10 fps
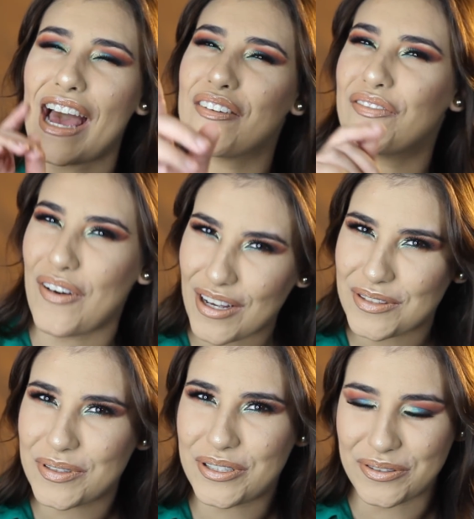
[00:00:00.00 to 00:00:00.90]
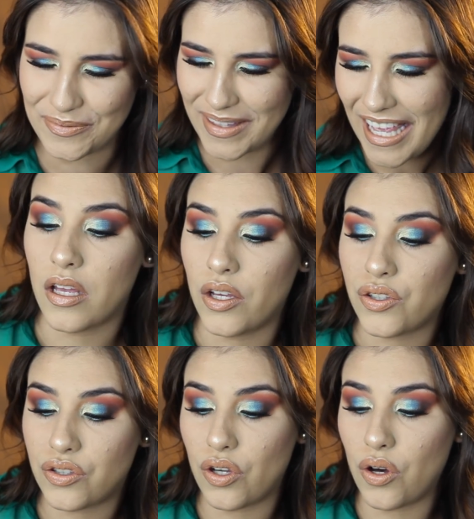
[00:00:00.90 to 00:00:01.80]
I fucks with you.
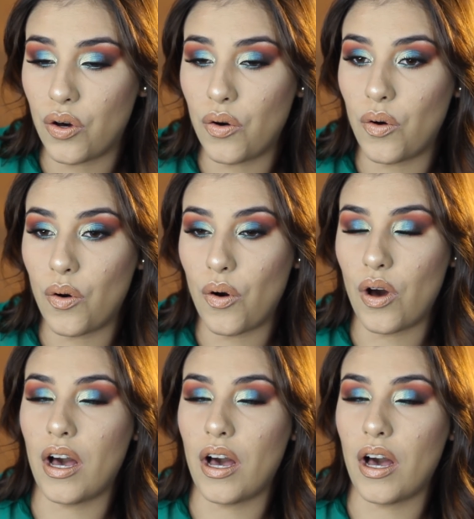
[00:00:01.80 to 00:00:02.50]
So